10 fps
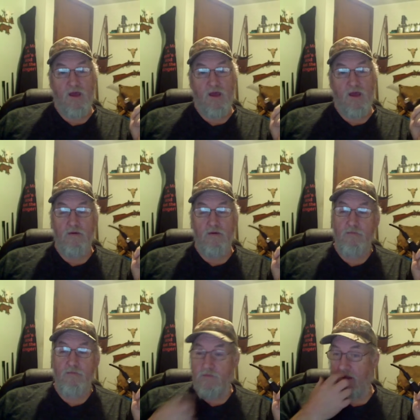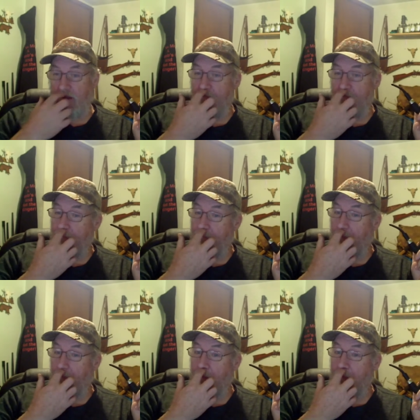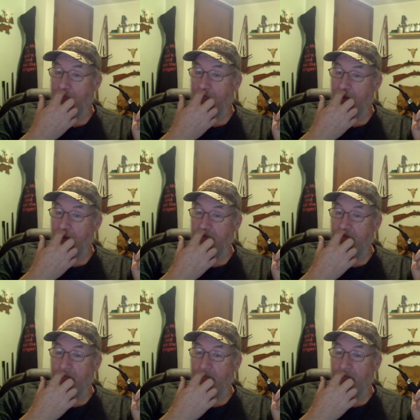back side of my place,